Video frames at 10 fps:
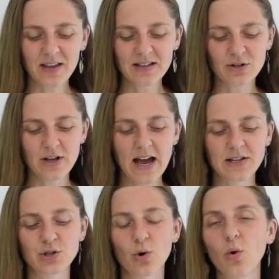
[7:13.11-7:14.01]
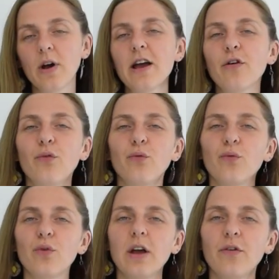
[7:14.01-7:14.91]
So yeah, so
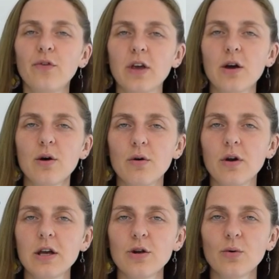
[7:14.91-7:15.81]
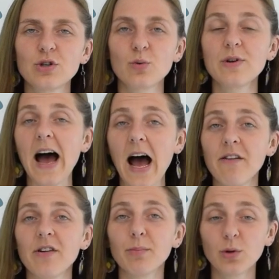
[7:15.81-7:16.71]
if you don't
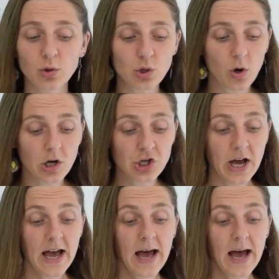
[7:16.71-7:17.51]
have a blowtorch,